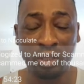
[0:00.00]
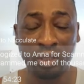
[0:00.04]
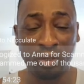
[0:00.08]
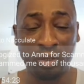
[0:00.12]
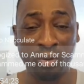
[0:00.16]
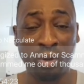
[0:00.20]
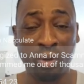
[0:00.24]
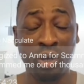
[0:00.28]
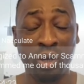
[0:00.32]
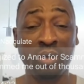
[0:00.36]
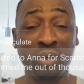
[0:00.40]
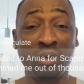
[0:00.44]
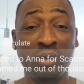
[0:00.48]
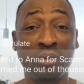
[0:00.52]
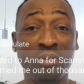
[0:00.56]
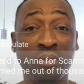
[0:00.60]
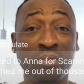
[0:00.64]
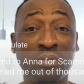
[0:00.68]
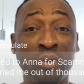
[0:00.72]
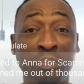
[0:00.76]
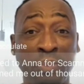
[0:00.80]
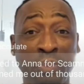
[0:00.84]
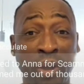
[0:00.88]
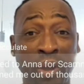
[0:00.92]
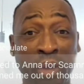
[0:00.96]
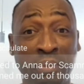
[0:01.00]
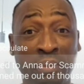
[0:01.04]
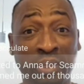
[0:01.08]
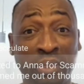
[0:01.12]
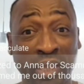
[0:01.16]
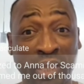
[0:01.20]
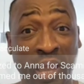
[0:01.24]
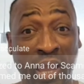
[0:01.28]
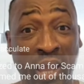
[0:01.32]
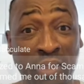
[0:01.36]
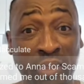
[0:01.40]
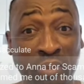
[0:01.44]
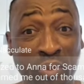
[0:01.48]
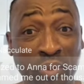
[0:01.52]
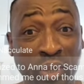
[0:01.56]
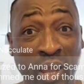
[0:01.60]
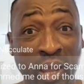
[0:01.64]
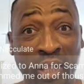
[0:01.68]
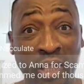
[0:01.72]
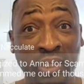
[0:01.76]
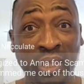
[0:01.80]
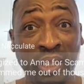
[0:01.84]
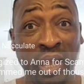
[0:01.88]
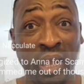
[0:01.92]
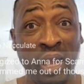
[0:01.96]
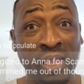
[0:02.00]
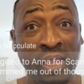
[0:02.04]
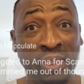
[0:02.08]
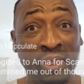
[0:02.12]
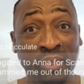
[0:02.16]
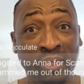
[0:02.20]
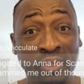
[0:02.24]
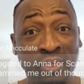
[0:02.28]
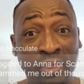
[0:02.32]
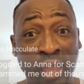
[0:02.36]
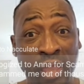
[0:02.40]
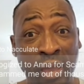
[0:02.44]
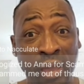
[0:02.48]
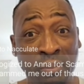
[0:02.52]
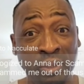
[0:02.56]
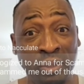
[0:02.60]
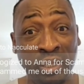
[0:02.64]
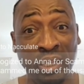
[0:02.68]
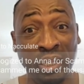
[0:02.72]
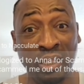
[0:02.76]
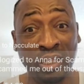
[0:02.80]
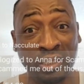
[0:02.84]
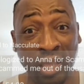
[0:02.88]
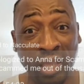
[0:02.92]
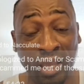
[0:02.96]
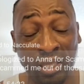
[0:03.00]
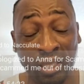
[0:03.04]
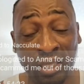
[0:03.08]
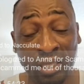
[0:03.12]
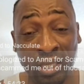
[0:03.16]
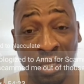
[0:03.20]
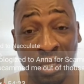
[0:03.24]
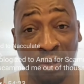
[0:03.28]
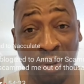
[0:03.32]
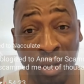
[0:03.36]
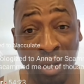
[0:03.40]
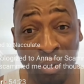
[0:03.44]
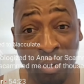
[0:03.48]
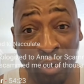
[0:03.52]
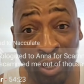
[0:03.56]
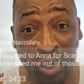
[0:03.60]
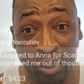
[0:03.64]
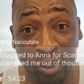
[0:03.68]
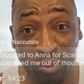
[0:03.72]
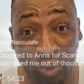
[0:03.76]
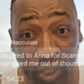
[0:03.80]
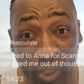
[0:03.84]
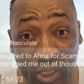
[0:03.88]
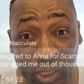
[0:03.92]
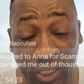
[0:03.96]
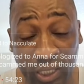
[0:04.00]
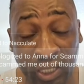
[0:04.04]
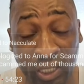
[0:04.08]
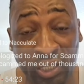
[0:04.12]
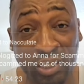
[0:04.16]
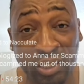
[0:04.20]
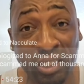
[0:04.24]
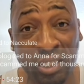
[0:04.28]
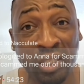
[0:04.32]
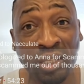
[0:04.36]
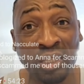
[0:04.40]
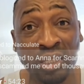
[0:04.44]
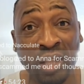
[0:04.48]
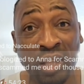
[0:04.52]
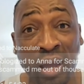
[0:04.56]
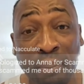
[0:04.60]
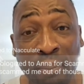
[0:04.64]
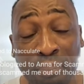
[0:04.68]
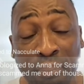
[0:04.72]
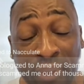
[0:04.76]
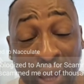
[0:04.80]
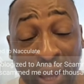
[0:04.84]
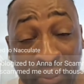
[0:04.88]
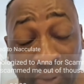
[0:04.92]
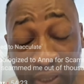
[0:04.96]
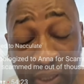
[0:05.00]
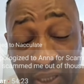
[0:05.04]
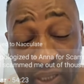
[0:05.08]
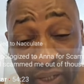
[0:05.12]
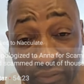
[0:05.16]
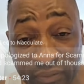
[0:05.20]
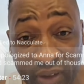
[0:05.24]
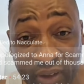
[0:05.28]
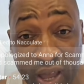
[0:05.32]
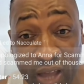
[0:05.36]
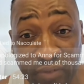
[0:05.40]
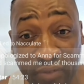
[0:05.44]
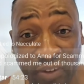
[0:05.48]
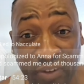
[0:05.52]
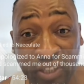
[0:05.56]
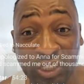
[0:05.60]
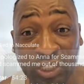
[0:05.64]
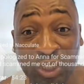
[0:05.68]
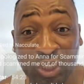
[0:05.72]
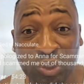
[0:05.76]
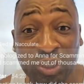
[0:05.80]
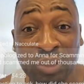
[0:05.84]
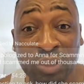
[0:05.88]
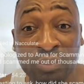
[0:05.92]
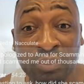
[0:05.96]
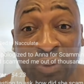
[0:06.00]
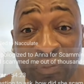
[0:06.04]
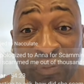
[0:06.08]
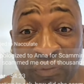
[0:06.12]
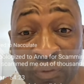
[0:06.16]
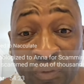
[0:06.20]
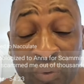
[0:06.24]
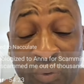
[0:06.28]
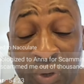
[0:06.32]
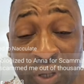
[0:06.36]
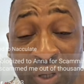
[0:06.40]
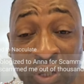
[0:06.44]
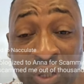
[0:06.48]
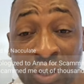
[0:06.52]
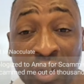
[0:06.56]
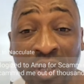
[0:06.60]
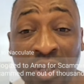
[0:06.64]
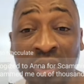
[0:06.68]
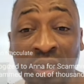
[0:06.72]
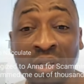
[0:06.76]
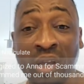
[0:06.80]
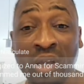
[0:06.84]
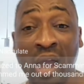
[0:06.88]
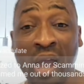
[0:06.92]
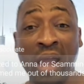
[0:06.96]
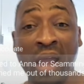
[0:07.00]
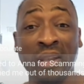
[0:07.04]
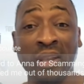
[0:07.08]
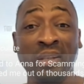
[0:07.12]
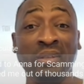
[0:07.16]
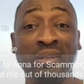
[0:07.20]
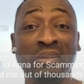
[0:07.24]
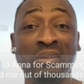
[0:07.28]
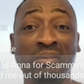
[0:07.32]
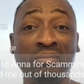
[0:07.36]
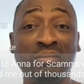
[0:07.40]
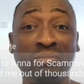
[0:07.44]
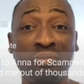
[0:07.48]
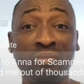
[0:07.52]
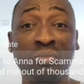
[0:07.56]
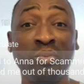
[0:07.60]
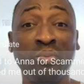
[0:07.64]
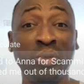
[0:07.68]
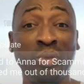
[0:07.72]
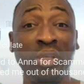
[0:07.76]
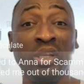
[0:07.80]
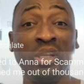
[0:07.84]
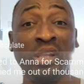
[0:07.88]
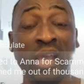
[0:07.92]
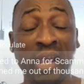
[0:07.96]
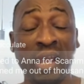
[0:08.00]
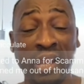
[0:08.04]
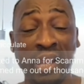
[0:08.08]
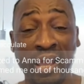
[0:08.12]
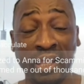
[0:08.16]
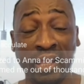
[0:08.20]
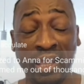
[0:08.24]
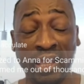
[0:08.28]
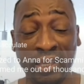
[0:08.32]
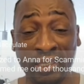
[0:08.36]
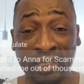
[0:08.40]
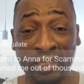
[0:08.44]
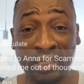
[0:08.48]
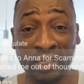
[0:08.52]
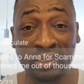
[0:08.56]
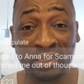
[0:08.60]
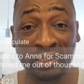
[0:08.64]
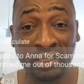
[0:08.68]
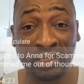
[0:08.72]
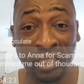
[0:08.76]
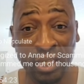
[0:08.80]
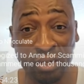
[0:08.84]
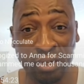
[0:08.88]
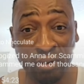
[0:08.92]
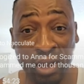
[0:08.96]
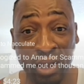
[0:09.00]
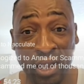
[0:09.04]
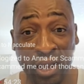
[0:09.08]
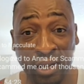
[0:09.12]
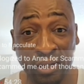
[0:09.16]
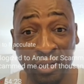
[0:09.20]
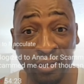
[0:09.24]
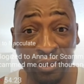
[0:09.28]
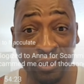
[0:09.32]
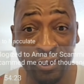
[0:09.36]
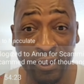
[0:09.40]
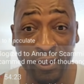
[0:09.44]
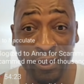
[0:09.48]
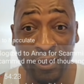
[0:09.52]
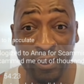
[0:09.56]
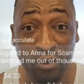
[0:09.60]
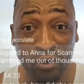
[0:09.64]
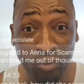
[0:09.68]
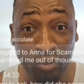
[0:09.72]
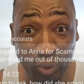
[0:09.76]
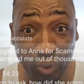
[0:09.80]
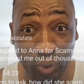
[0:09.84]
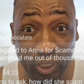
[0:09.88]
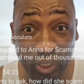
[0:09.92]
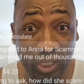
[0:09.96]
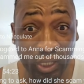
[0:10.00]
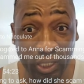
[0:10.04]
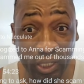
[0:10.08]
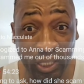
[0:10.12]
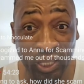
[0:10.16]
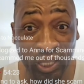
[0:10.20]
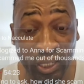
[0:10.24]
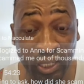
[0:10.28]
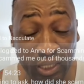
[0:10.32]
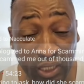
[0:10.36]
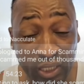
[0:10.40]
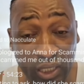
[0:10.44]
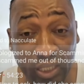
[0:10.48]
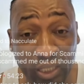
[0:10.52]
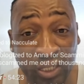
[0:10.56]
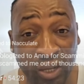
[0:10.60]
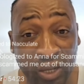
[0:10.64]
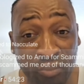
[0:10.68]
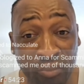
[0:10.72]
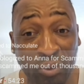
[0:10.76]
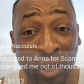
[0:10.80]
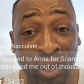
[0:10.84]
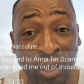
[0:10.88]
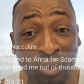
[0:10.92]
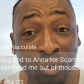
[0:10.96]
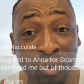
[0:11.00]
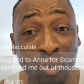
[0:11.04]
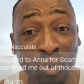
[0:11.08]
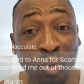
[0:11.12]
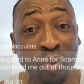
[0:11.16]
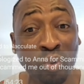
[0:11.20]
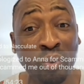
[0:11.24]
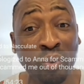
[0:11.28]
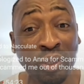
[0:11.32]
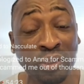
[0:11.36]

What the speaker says: you know, we probably can't do that and nominate an area where really indeed and probably never have a treat before. And really a lot of kids there and really in need and would have the